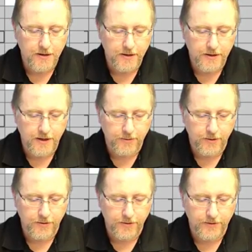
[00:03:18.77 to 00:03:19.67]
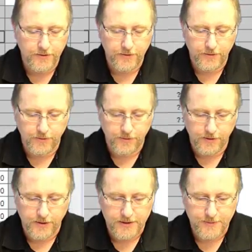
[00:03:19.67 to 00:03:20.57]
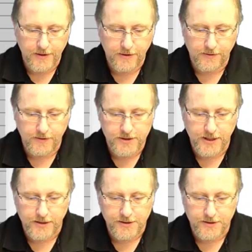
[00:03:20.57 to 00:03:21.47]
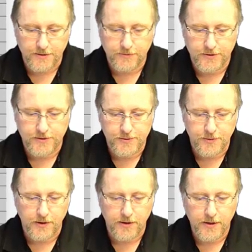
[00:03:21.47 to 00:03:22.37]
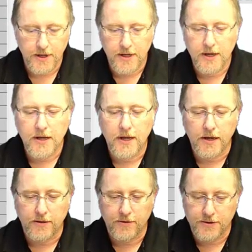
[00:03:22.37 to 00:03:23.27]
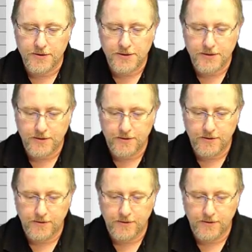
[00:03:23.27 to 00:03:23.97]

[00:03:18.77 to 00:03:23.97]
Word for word: Uh, now we're going to expand the channel zero, which is we're on. And there's